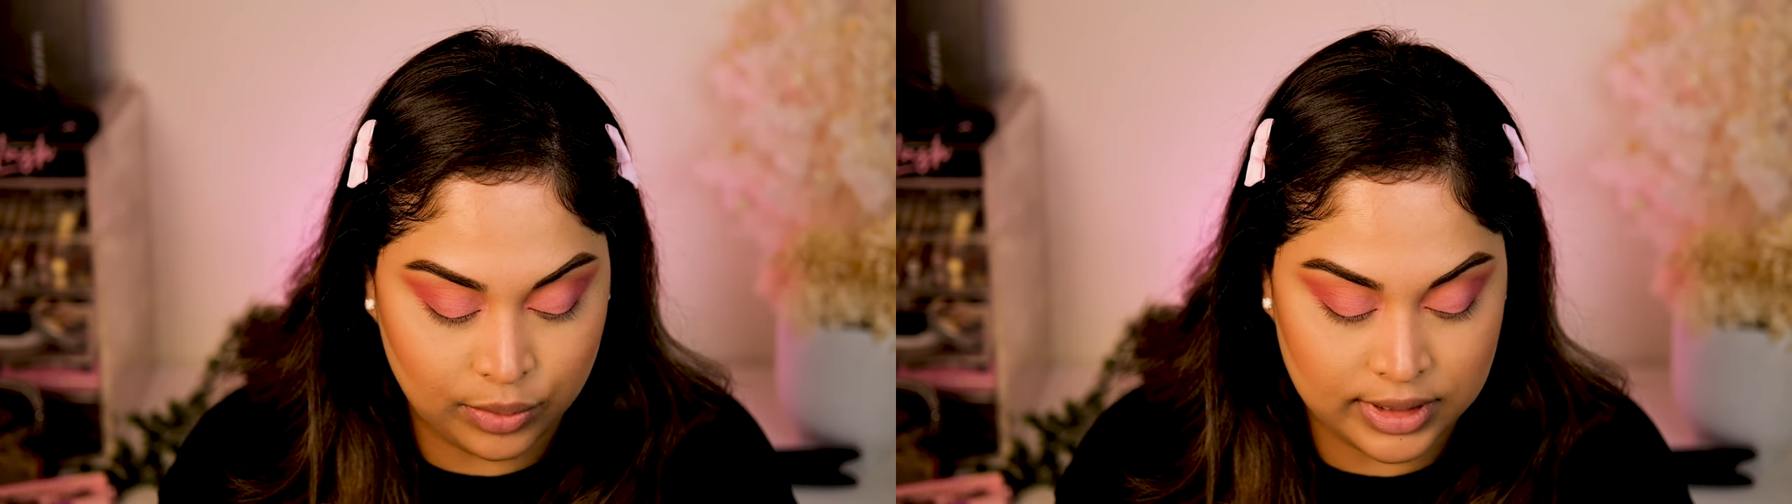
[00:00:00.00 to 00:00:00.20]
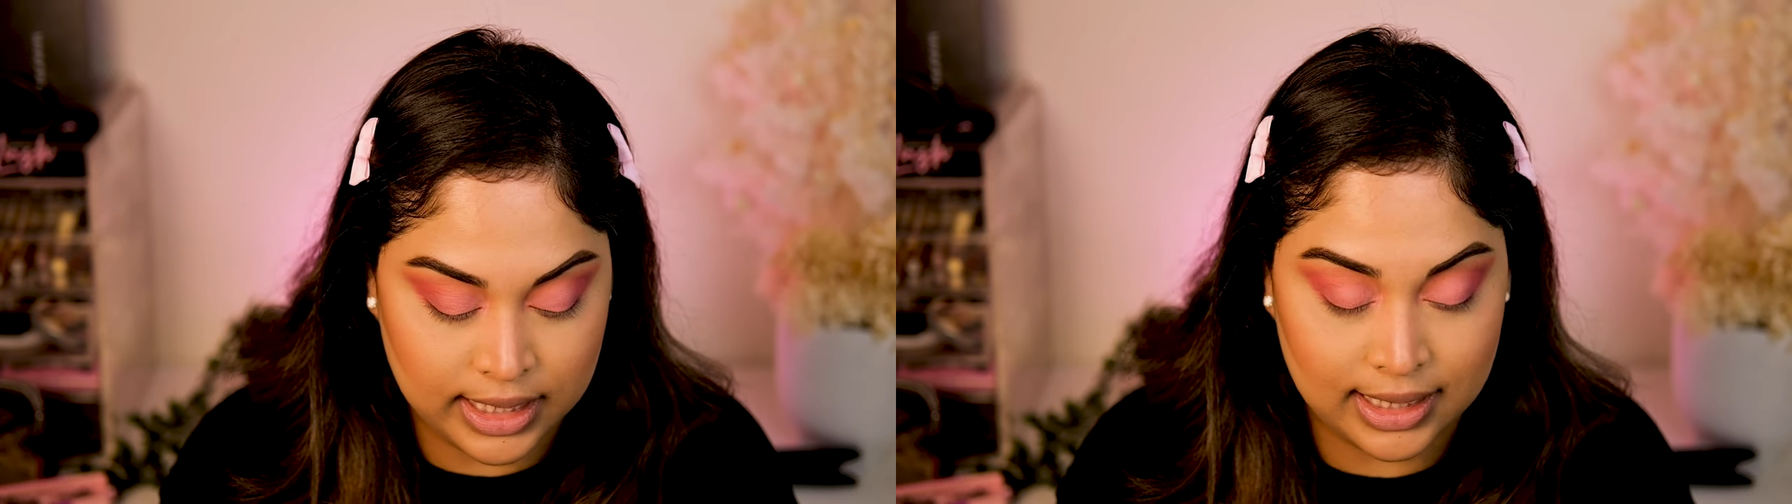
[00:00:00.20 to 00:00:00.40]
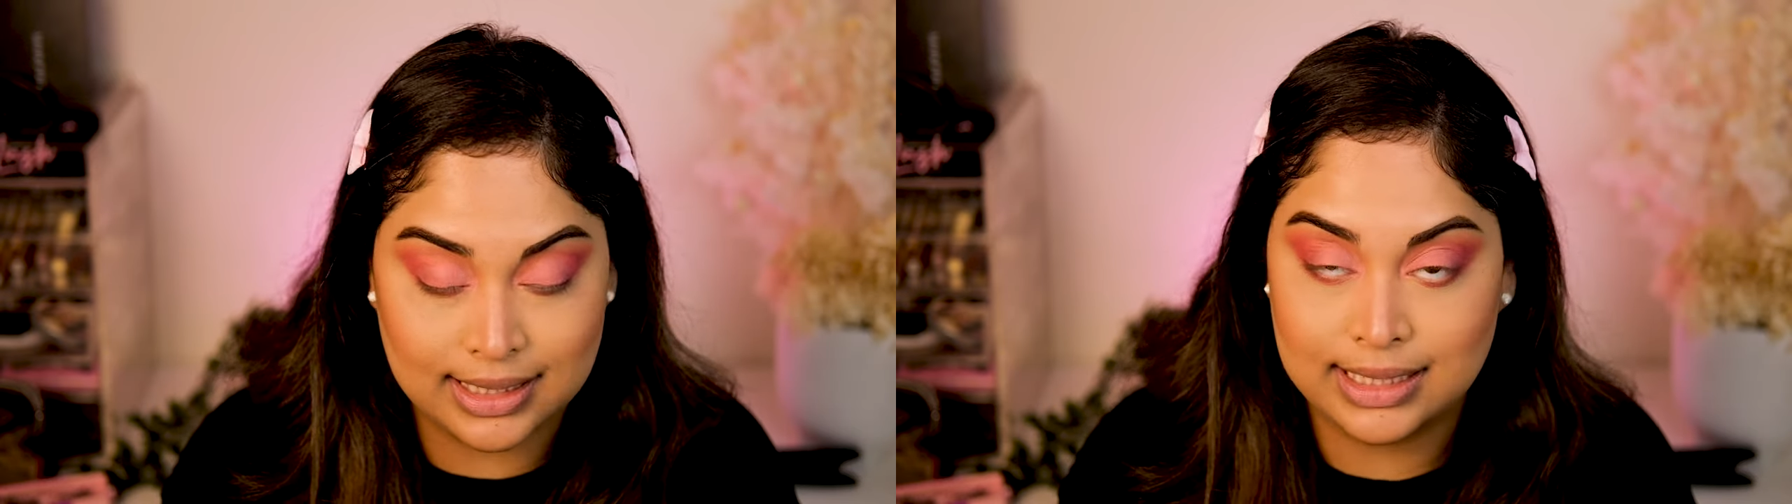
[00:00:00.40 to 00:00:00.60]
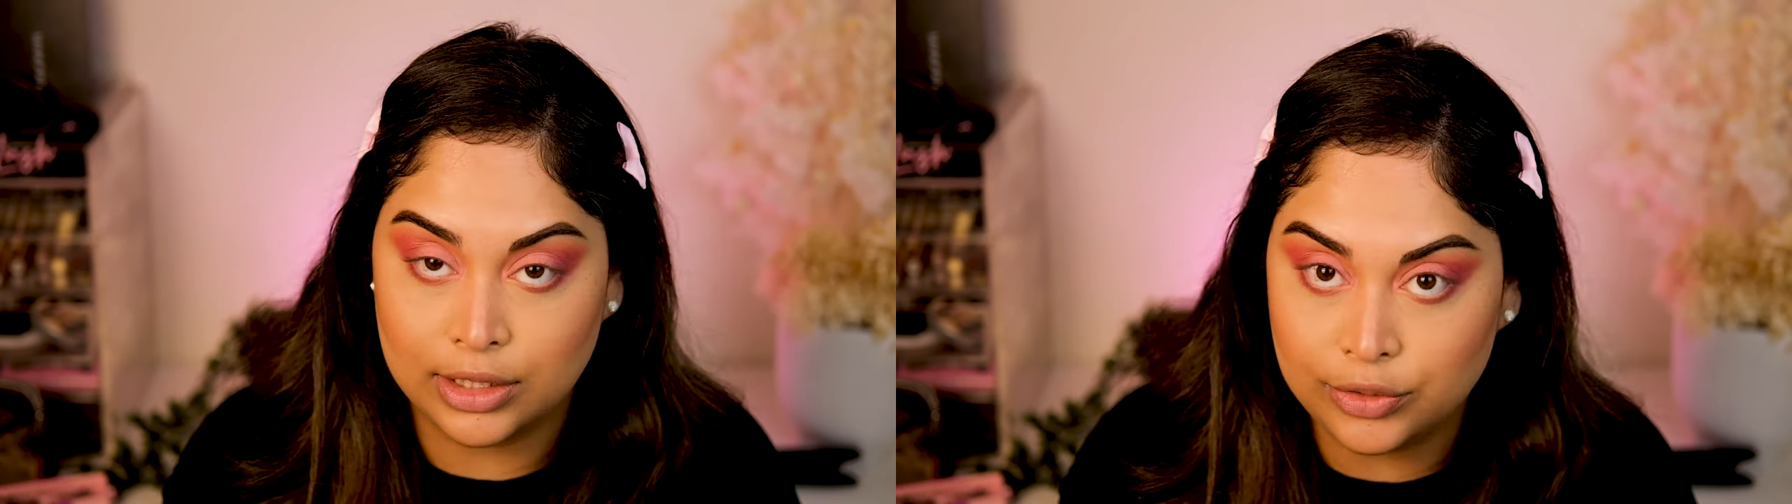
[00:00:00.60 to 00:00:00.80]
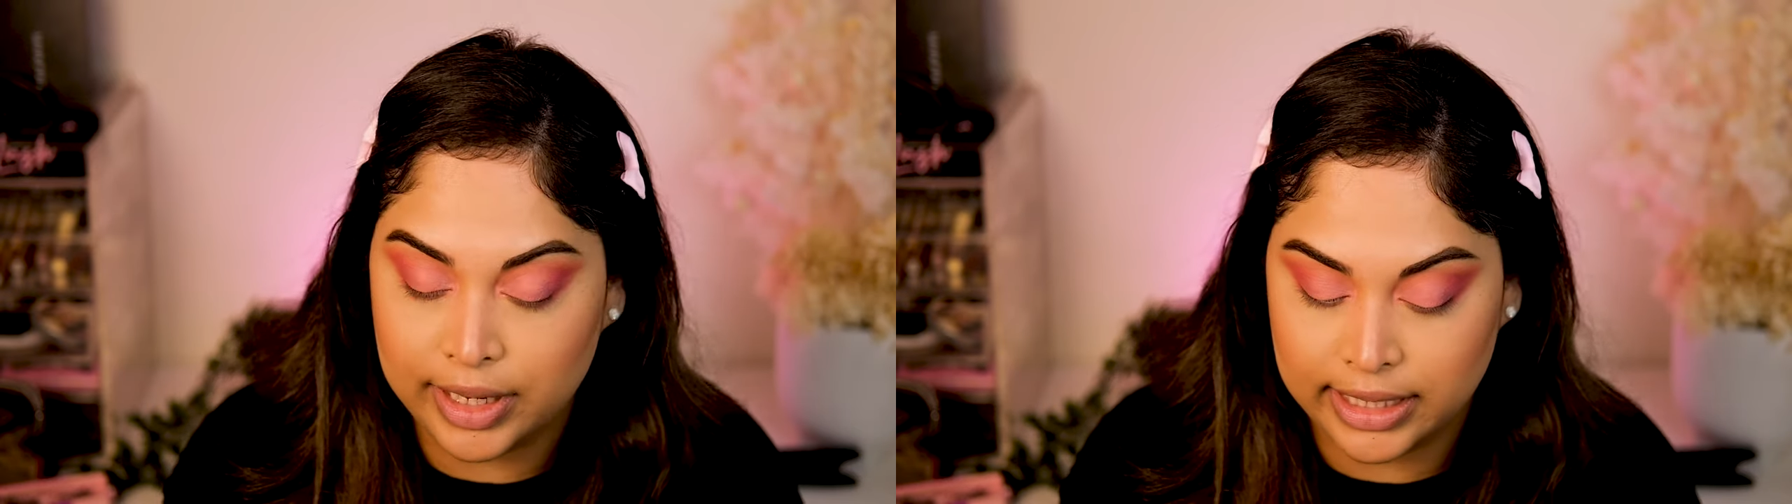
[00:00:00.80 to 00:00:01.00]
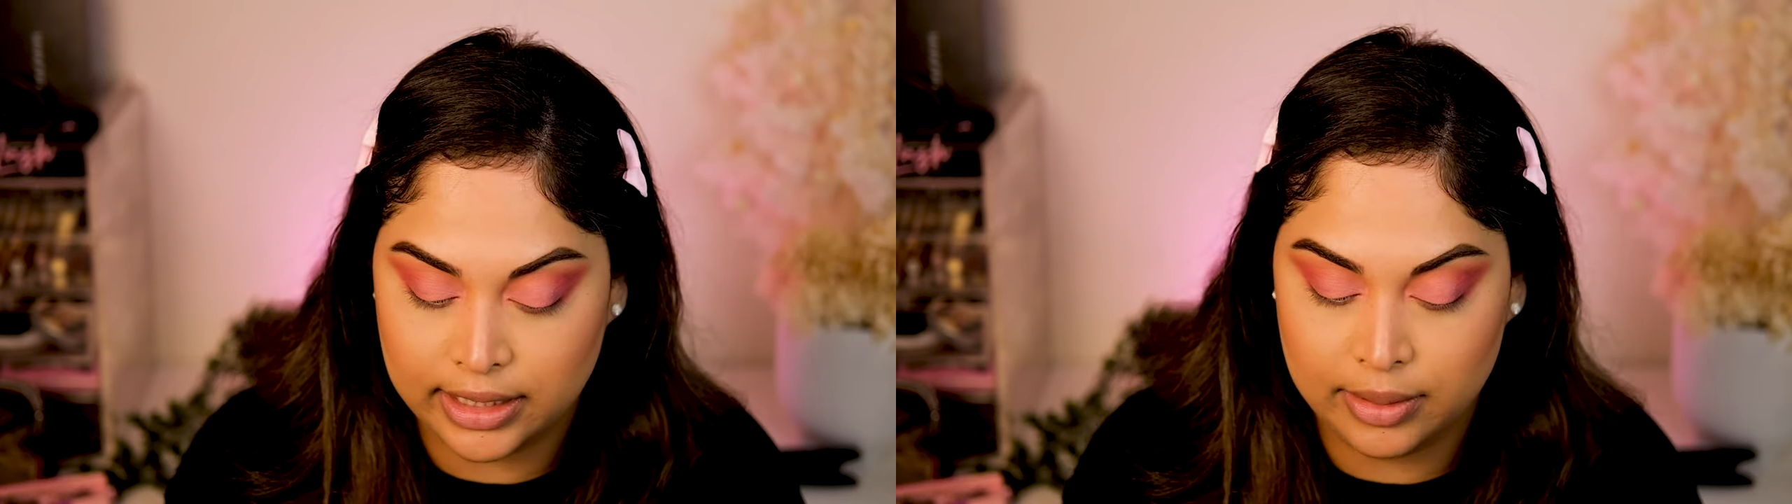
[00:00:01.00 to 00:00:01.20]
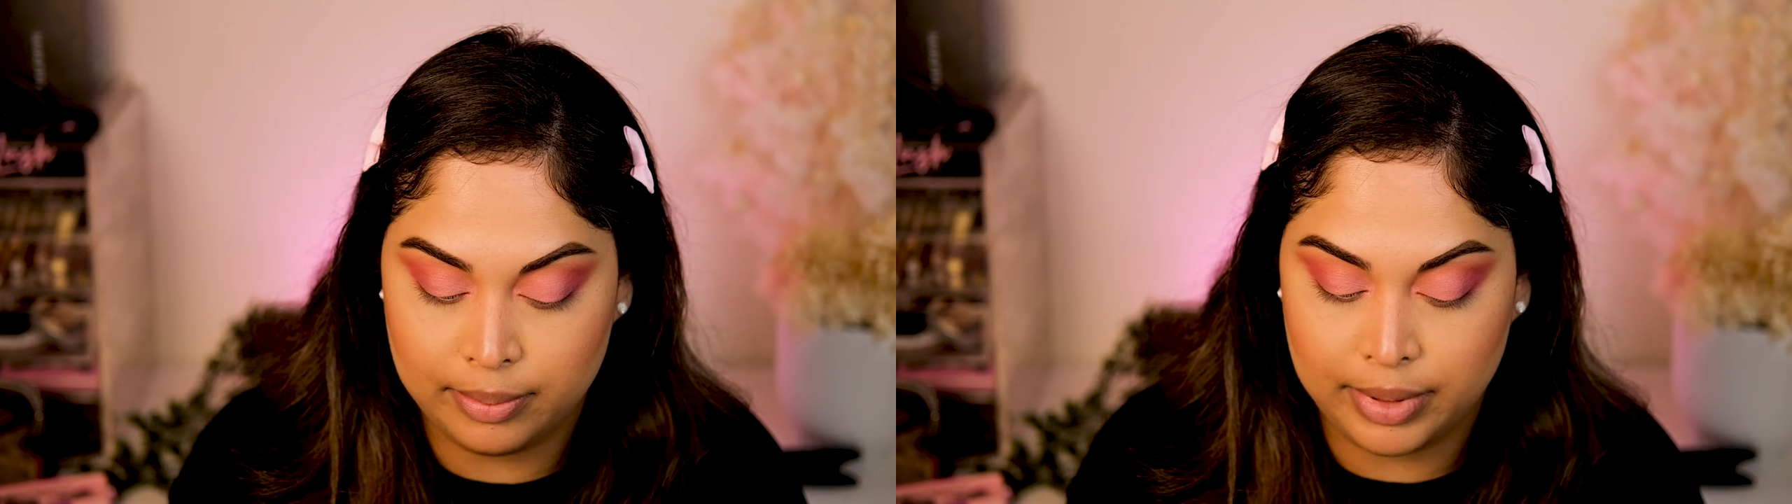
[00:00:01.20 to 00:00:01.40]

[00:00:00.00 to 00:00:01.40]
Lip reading: was accelerated